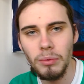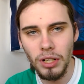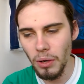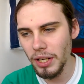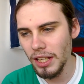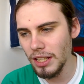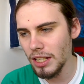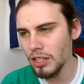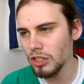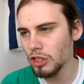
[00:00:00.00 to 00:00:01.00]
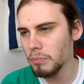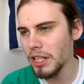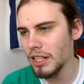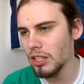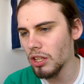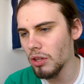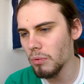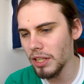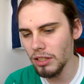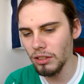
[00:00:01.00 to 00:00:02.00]
we go again then. Spinning the
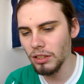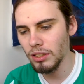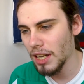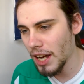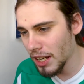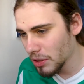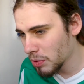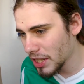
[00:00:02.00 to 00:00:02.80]
wheel. And we